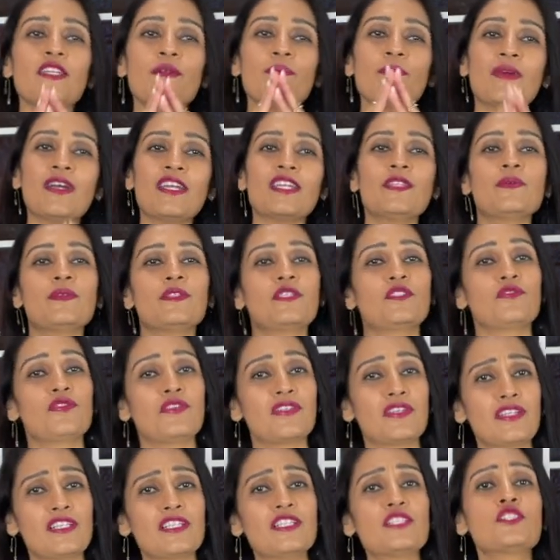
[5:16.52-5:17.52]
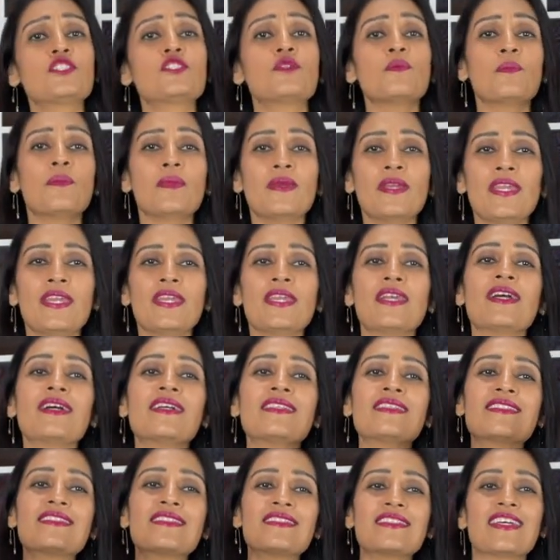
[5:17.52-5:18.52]
it might be difficult to make
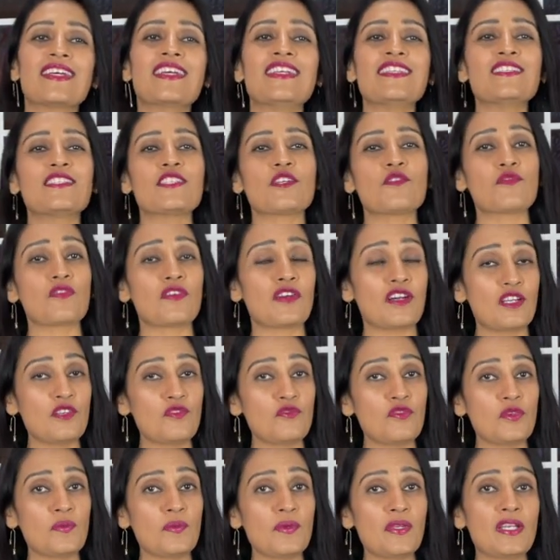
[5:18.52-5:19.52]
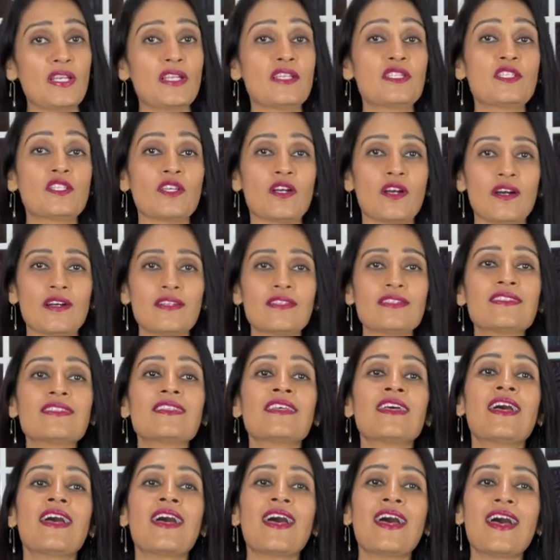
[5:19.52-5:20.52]
a sense of unfamiliar
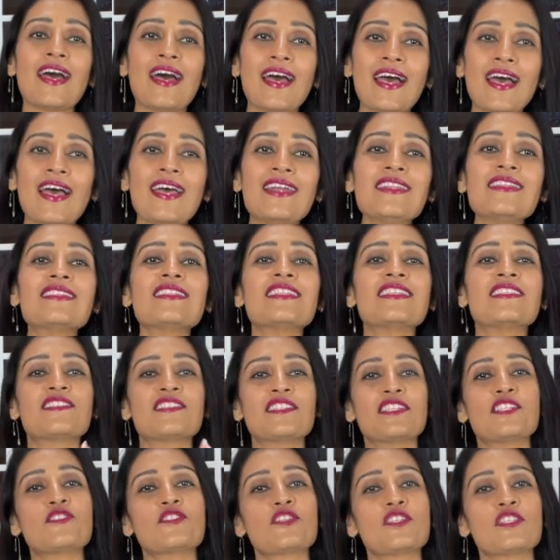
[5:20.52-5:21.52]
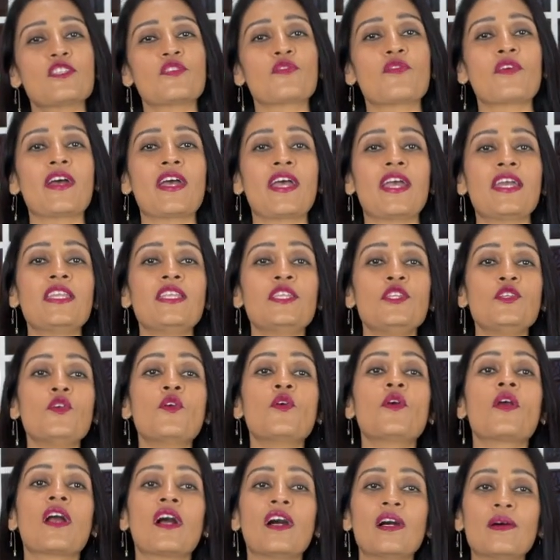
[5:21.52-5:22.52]
thoughts and sensations when
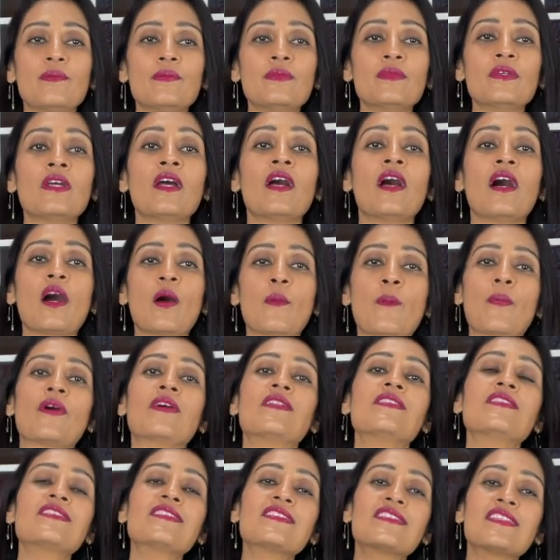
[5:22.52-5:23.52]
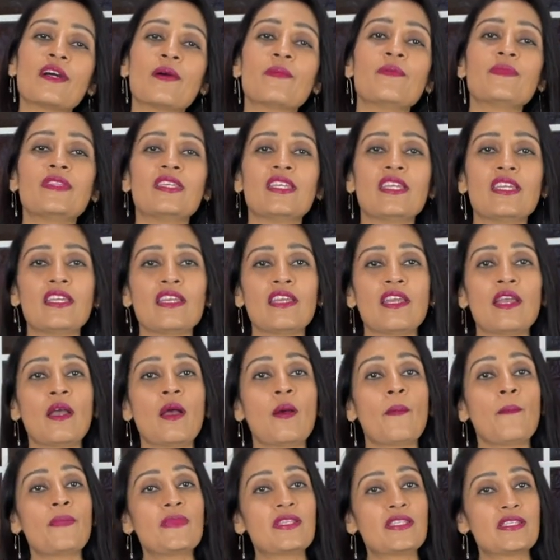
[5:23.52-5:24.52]
you come upon something
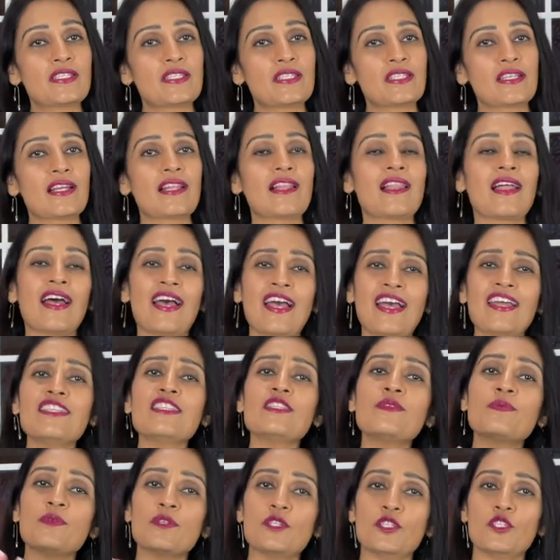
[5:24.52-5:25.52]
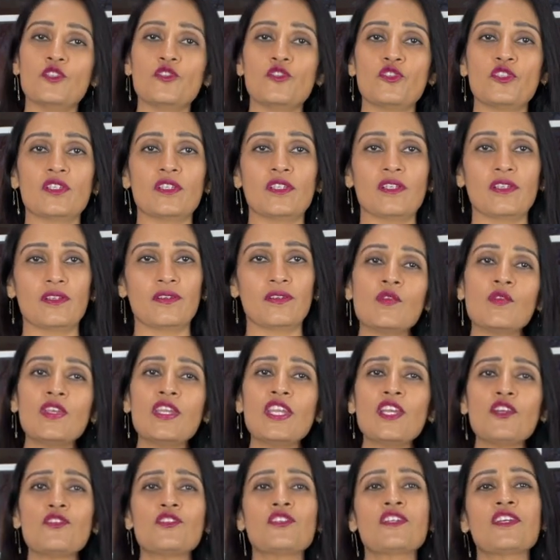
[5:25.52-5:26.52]
mystical and spiritual.
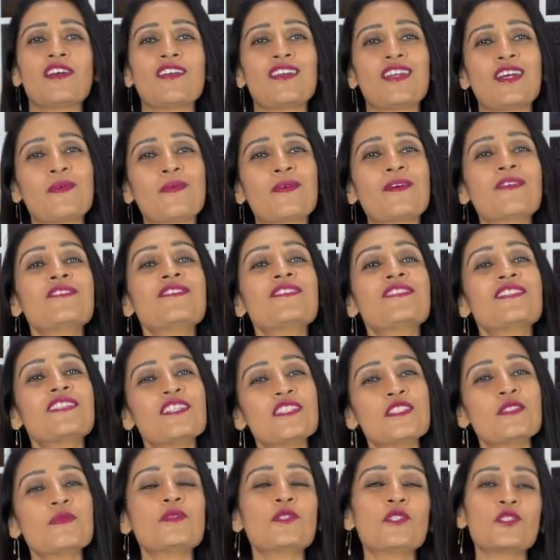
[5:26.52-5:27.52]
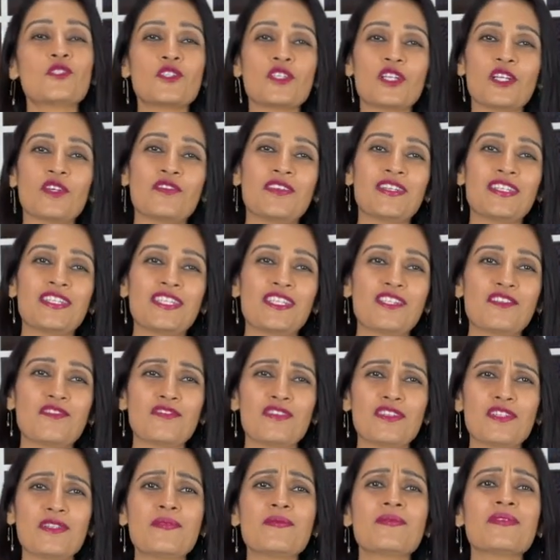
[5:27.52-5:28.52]
We have shared our self-spiritual awakening
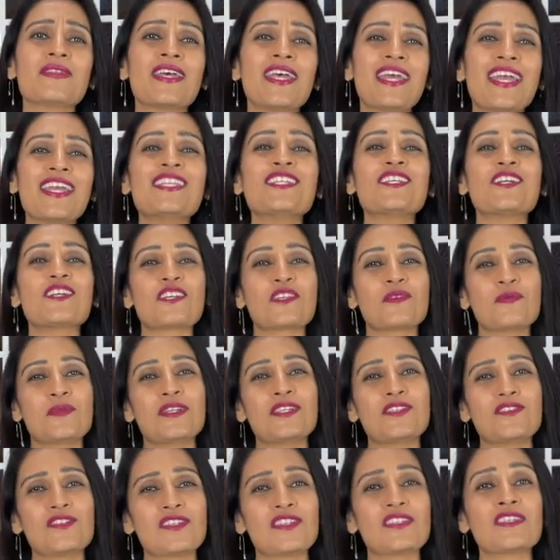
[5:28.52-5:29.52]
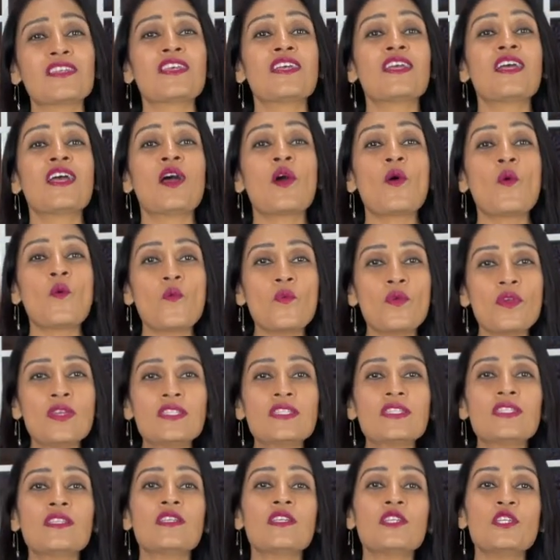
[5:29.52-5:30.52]
films and documentaries
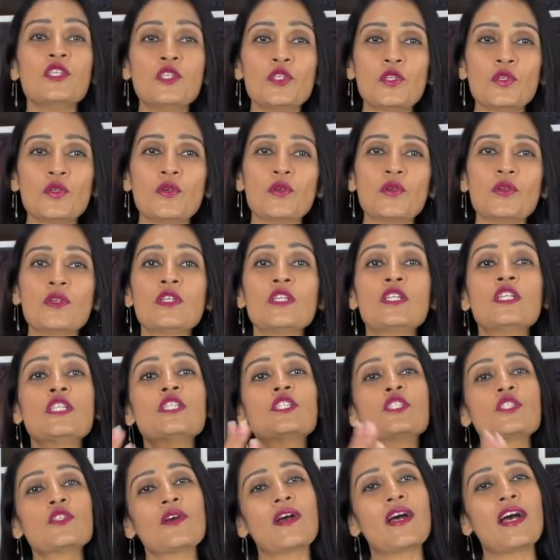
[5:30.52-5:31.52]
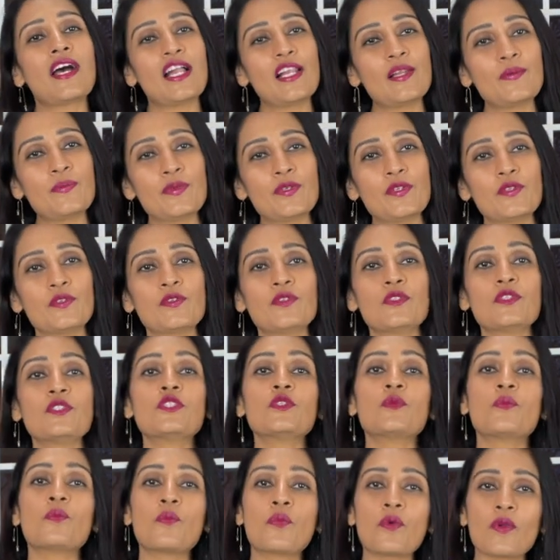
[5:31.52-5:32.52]
with you to help you
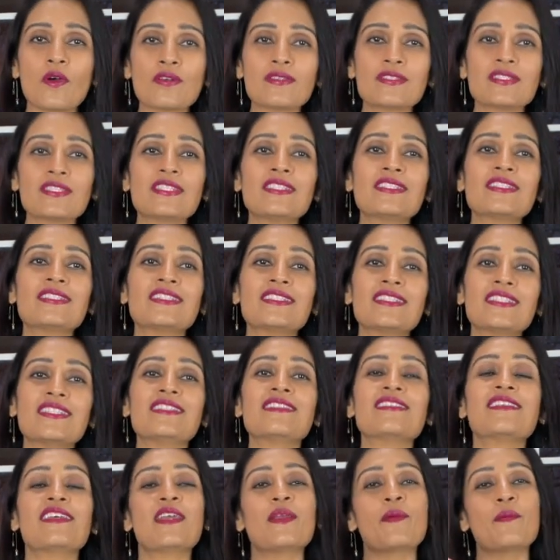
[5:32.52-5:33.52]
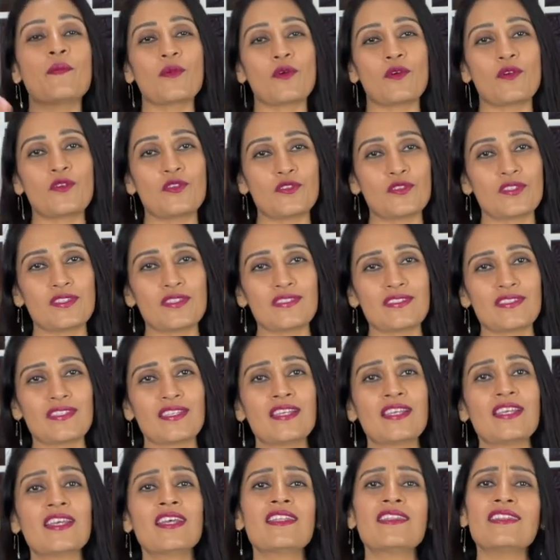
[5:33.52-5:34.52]
to process these emotions.
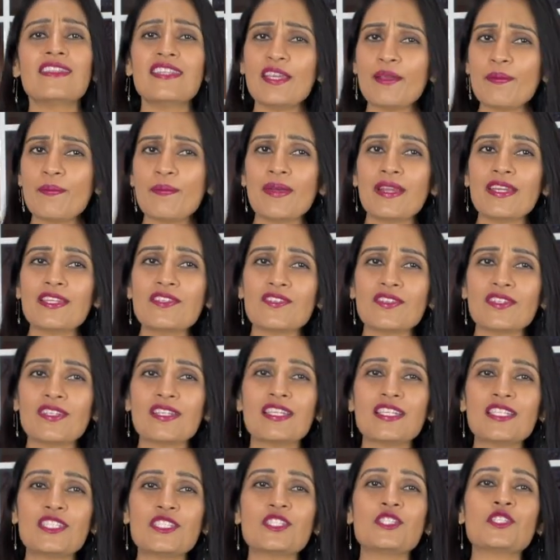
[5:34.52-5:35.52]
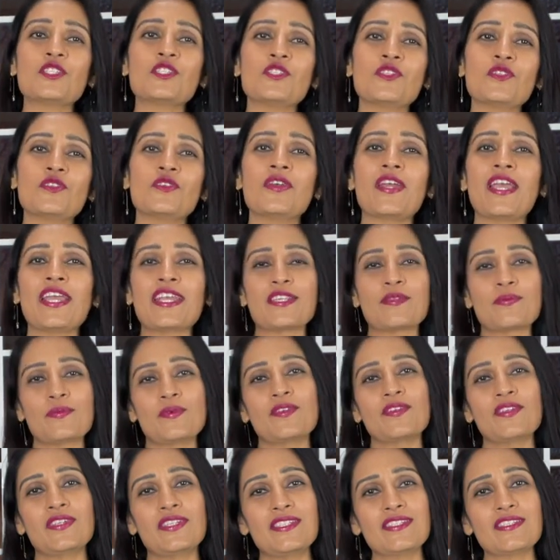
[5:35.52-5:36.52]
They might relate to your
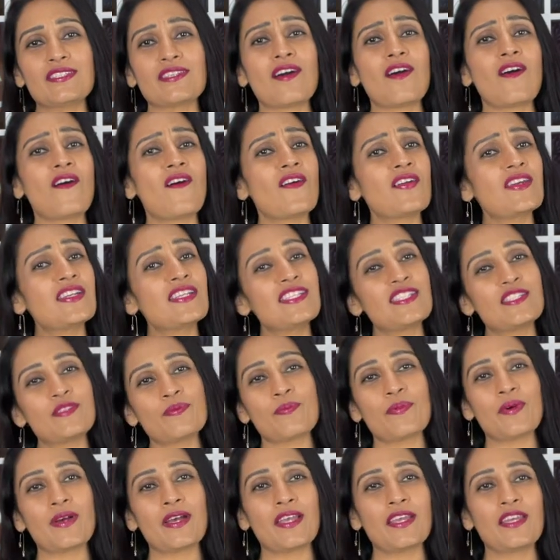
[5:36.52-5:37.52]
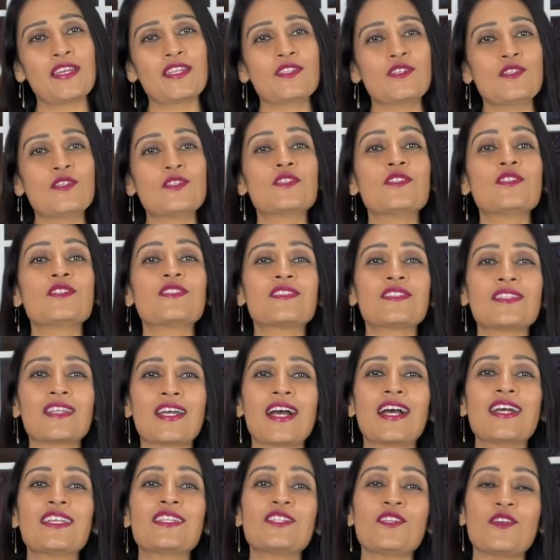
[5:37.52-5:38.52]
experience or inspire you to
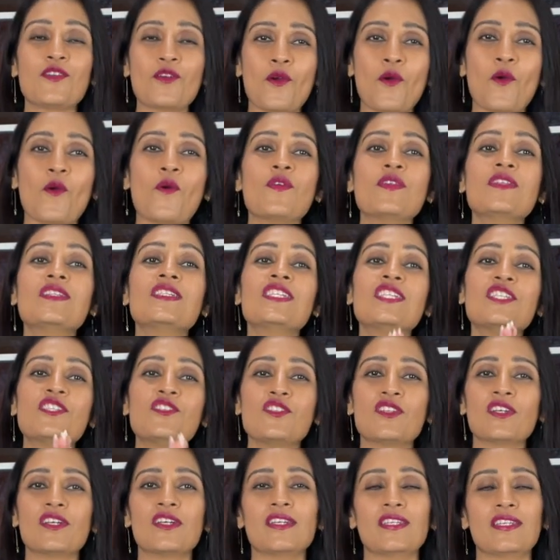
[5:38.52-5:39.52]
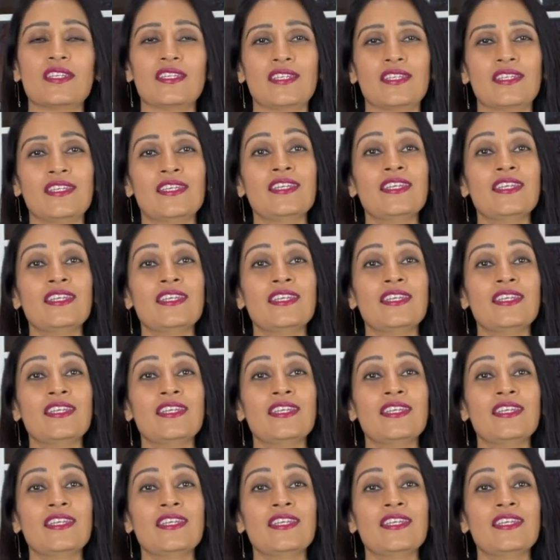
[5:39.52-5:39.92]
start your own journey.